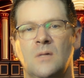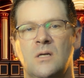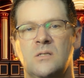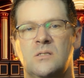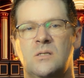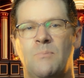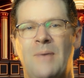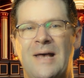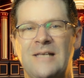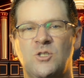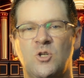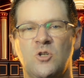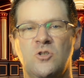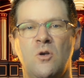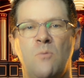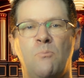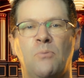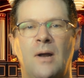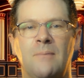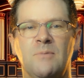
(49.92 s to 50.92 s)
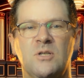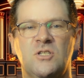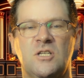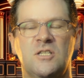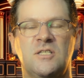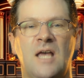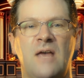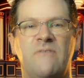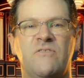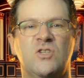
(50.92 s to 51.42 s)
Sebastian, you promised to
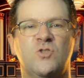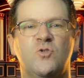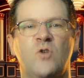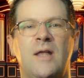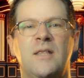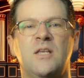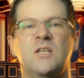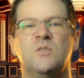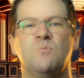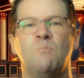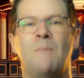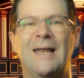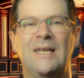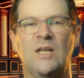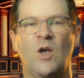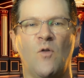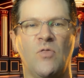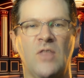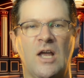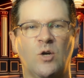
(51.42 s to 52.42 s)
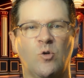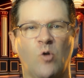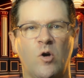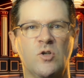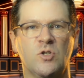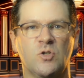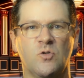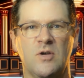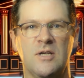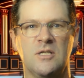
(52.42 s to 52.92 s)
save Australians money on their
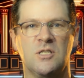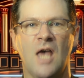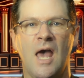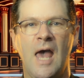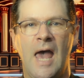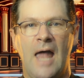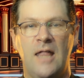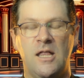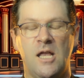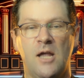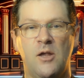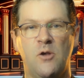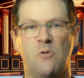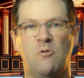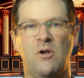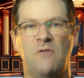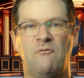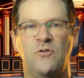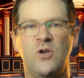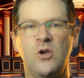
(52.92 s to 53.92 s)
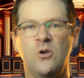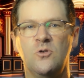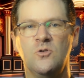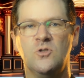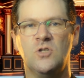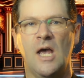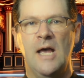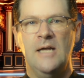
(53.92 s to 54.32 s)
groceries, and yet you refuse